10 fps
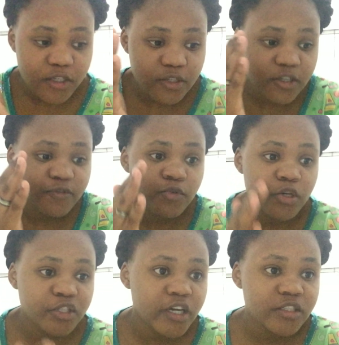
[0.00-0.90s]
So if you
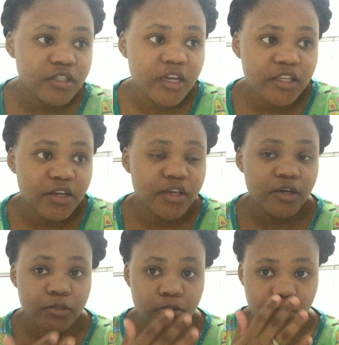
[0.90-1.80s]
are trying to get your
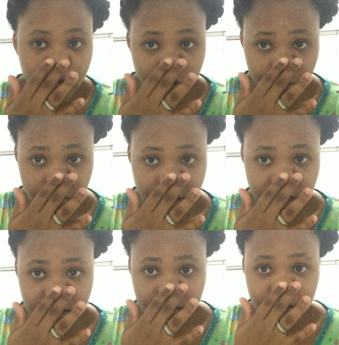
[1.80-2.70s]
hair to grow,
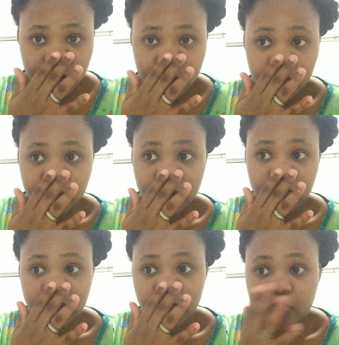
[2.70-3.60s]
right, which one
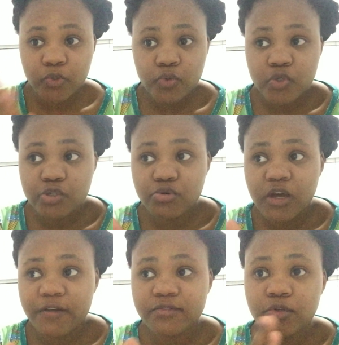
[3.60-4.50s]
would you use? You
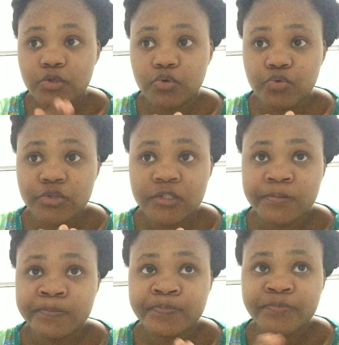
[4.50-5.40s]
would have to
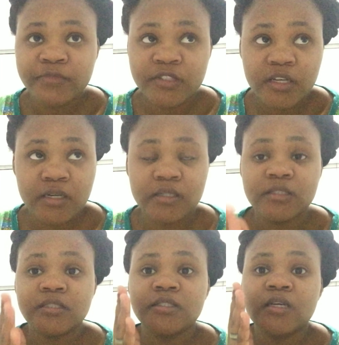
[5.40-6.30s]
use the
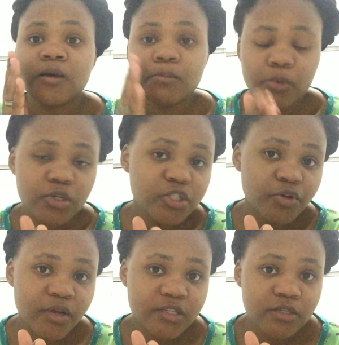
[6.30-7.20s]

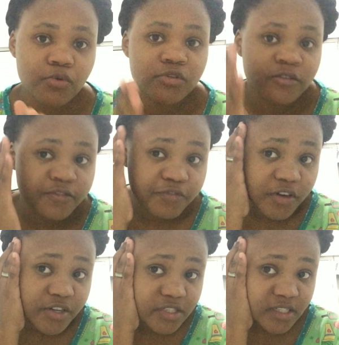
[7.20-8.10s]
moisturizing lotion
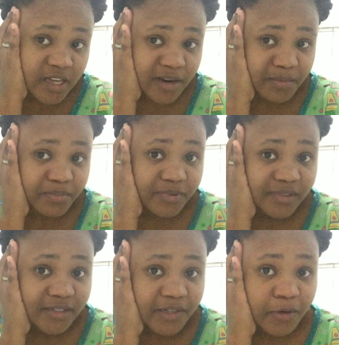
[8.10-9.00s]
for your scalp,
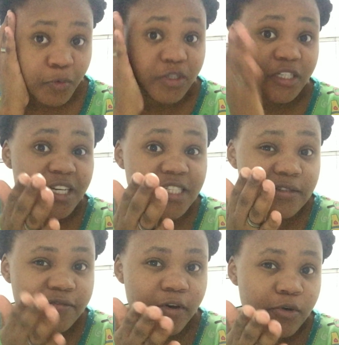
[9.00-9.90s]
which
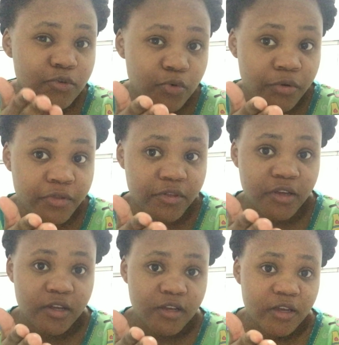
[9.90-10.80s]
is for growth,
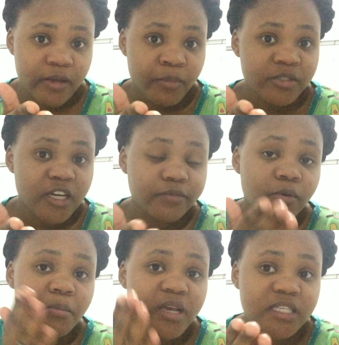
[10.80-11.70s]
but you have
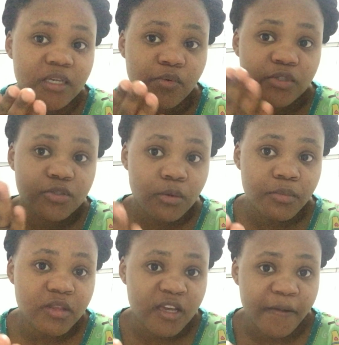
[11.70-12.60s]
to mix it with
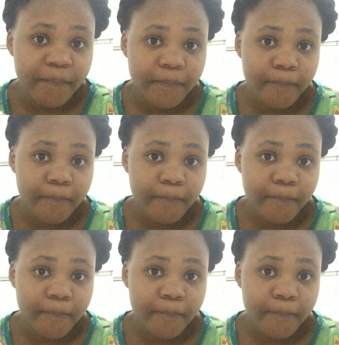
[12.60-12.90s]
something,